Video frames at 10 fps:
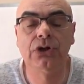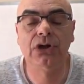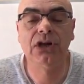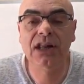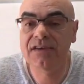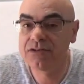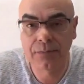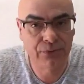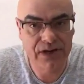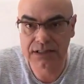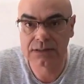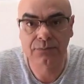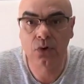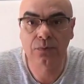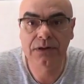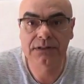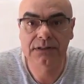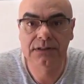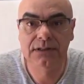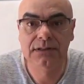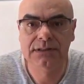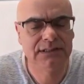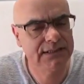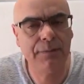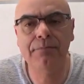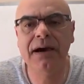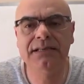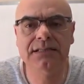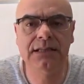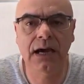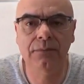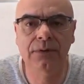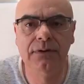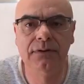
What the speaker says: Live the present moment, step by step,